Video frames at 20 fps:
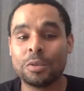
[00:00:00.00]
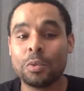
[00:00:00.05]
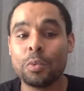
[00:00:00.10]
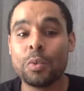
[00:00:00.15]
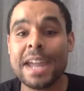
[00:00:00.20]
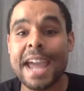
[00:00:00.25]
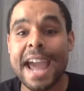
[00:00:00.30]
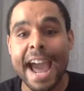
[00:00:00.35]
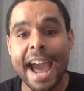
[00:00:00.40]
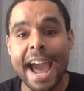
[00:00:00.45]
we
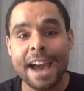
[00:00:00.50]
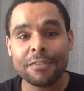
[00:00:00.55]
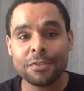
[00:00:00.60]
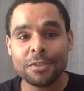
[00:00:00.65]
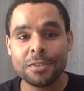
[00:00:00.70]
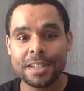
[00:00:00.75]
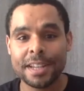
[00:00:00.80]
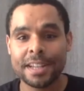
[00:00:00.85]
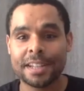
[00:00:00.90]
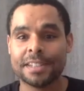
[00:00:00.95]
have to
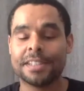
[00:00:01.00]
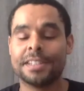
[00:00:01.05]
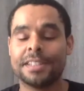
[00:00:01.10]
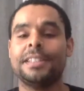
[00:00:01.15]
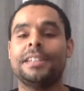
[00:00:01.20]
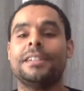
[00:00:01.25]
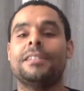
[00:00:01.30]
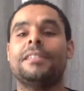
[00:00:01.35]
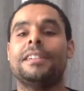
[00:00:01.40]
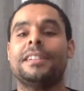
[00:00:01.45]
take
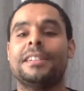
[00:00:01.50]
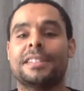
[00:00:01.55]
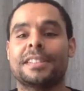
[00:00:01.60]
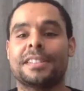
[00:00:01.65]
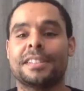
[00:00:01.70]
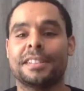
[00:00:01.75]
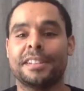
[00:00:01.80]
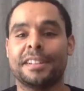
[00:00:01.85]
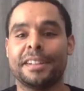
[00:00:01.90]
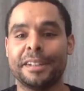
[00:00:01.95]

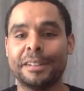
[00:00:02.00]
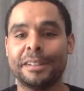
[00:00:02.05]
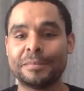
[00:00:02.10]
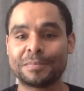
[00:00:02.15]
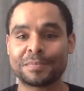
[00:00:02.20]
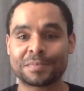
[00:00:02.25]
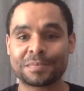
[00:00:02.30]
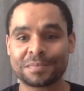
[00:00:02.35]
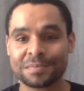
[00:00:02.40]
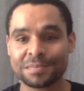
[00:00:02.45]
seriously,
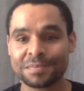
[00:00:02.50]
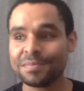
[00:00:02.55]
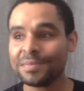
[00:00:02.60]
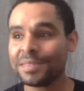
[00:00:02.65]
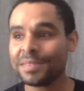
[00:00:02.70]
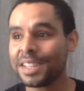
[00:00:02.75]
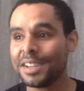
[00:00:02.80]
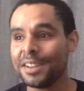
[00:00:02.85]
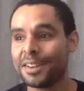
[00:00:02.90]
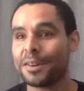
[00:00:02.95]

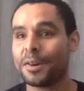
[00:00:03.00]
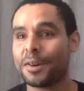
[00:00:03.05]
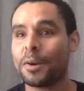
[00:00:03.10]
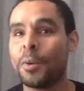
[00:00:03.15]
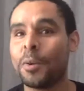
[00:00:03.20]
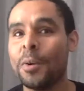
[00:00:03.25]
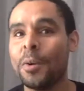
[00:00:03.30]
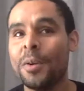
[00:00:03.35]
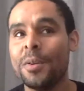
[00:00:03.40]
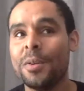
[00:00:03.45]
you know,
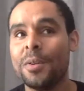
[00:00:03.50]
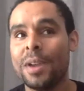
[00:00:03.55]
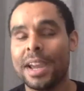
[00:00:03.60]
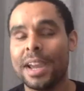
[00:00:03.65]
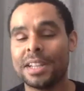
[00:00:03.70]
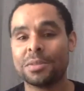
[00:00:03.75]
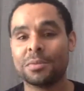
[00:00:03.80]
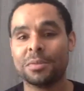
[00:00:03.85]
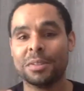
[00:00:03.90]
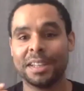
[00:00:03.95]

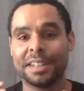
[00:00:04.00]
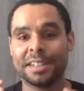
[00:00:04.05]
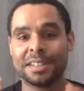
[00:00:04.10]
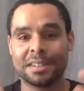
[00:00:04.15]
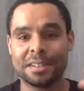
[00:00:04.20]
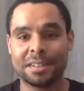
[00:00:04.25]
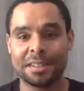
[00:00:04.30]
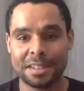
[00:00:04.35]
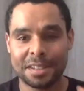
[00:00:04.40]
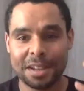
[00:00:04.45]
as it relates
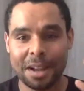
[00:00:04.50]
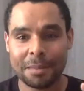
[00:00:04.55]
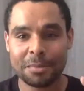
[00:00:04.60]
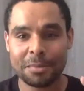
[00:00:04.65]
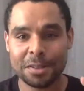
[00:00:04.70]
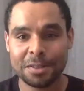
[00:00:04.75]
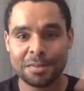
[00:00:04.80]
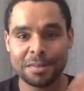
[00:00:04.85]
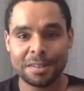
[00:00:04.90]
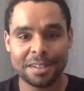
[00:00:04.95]
to this
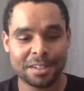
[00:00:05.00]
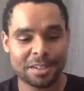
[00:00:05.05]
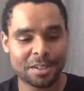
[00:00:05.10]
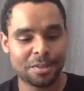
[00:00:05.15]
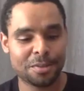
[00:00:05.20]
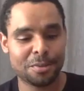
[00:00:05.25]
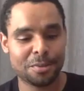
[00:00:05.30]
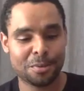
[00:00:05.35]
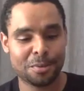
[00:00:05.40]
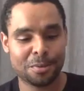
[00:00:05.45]
opportunity
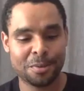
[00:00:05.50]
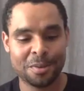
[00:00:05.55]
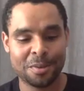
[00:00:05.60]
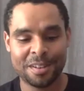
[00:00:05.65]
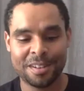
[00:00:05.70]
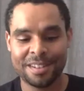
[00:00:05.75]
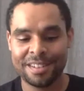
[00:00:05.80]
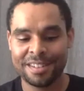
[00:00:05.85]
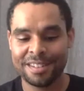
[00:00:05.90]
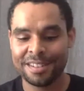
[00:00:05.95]
to
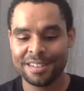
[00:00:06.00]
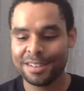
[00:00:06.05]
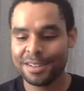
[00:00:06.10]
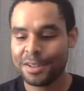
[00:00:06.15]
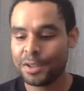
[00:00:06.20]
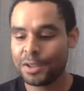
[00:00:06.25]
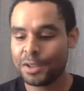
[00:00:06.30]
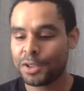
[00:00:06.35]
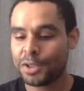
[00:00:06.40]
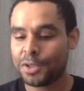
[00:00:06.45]

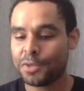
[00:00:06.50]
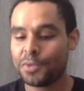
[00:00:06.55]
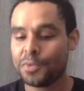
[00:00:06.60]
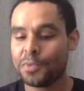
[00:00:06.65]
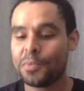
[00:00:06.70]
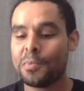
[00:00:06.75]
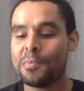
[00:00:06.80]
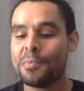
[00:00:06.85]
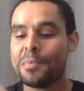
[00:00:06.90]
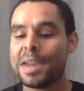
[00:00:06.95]
to
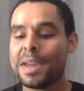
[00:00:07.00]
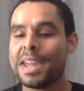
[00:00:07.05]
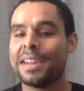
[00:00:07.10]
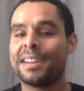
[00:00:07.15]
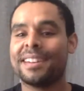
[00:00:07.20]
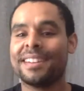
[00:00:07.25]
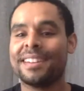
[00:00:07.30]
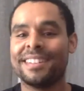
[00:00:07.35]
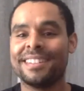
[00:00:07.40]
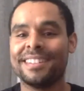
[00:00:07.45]
make
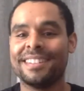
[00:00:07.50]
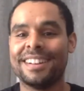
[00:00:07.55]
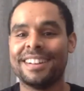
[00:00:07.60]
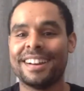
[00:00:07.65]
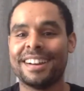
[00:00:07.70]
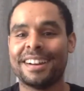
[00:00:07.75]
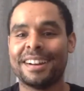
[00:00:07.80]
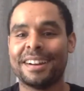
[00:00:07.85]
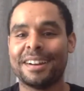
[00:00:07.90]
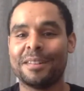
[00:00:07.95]

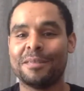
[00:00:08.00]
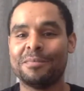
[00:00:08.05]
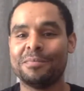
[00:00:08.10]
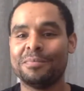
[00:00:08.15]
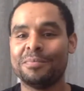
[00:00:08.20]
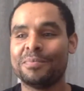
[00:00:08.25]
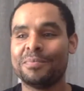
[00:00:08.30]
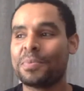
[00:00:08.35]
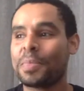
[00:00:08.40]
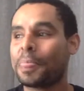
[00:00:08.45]
uh,
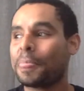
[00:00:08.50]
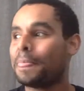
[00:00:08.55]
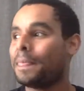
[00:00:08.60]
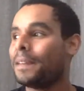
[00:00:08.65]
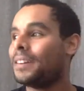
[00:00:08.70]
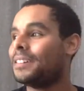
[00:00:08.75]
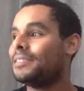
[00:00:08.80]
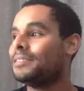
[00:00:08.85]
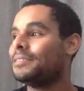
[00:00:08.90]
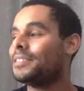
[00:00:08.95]

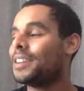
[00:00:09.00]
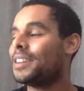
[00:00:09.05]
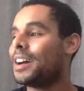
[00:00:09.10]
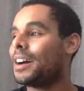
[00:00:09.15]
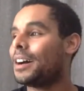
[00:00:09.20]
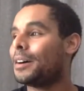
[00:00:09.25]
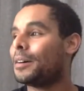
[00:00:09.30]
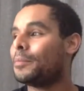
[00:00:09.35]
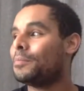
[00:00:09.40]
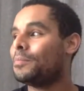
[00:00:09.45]
uh,